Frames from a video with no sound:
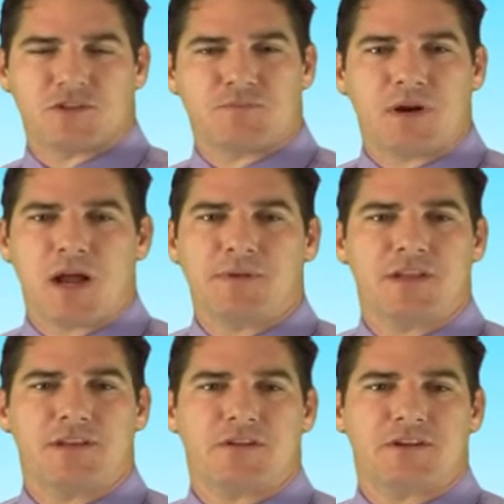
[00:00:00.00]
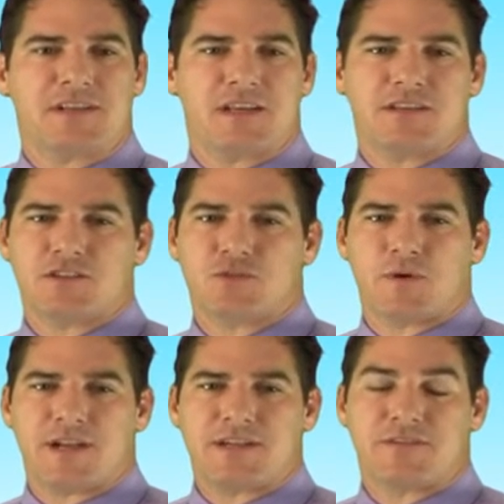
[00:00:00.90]
There's probably another 10 to
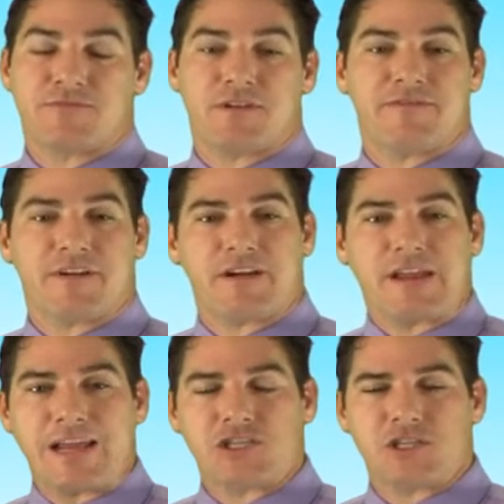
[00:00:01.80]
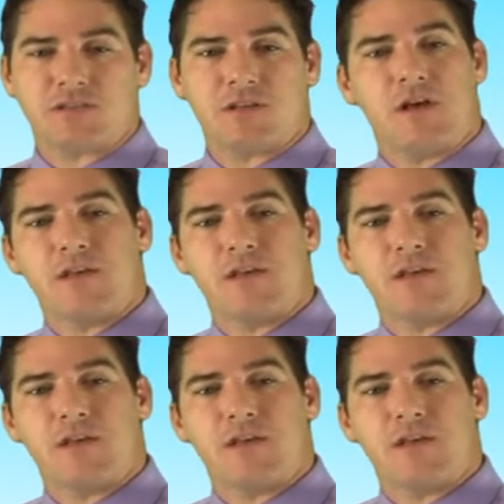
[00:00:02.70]
20 different variations